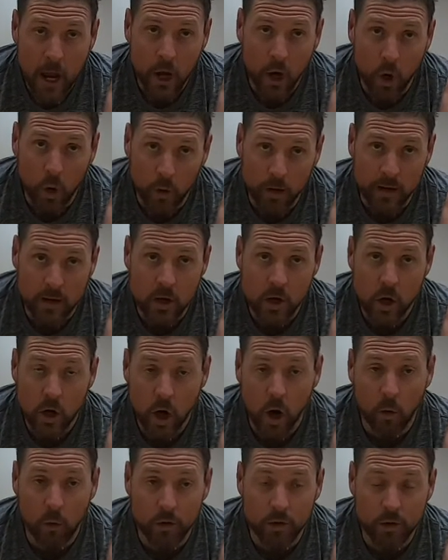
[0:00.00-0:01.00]
going
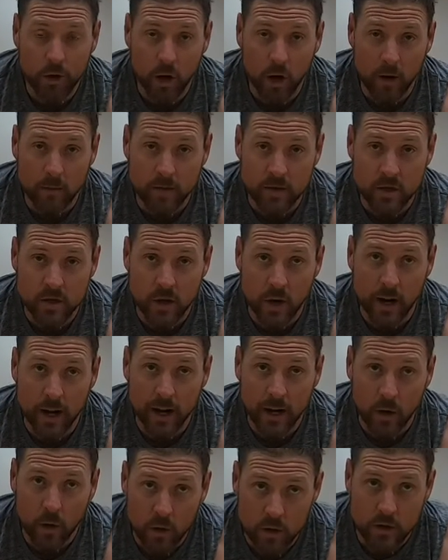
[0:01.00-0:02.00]
with your arms
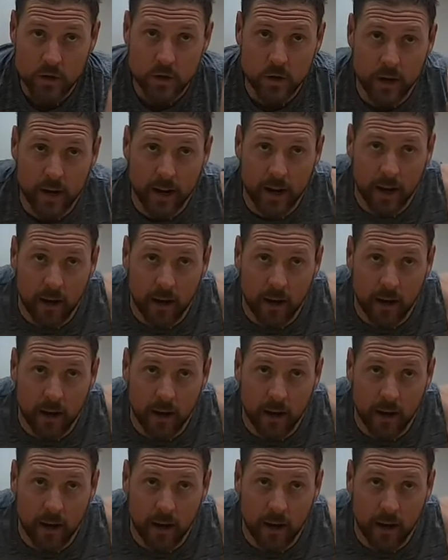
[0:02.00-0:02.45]
straight, going straight